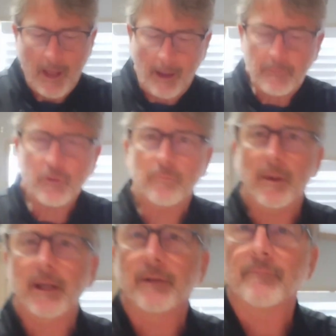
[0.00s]
I'm using
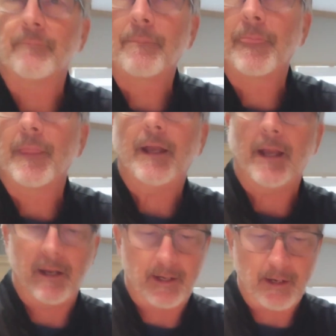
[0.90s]
bacon.
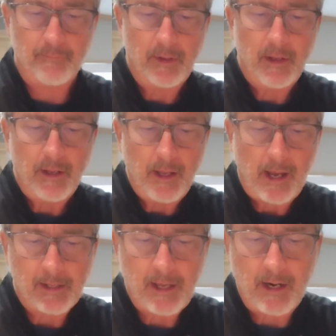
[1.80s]
And
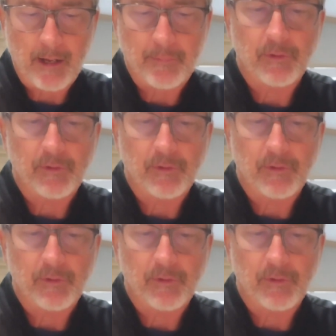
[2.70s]
I cut it up